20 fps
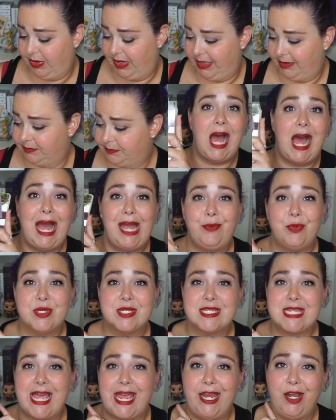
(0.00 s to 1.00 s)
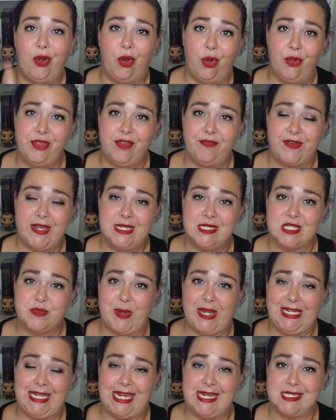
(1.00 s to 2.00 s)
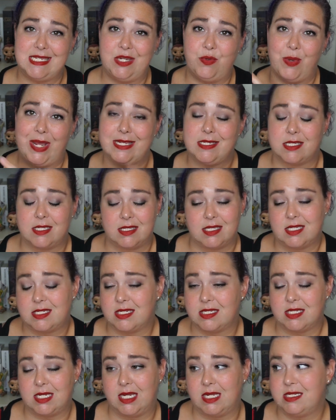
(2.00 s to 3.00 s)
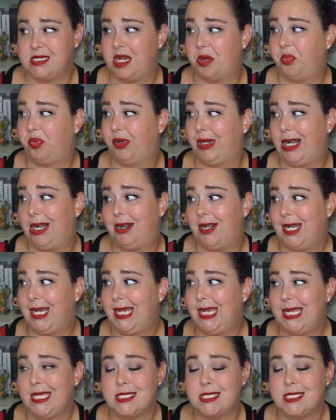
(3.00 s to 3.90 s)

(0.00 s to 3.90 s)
But I will say On the Fence by Kasie West. This is a contemporary.